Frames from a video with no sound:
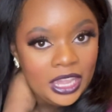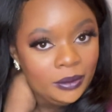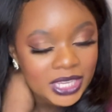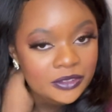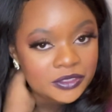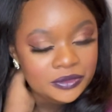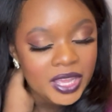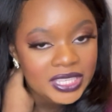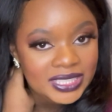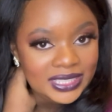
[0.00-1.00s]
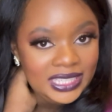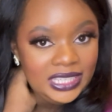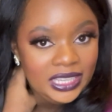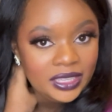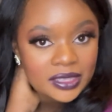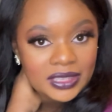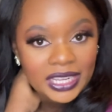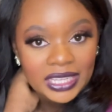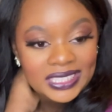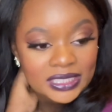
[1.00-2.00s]
I would have to find a clinic
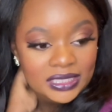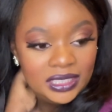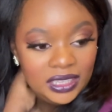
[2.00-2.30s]
like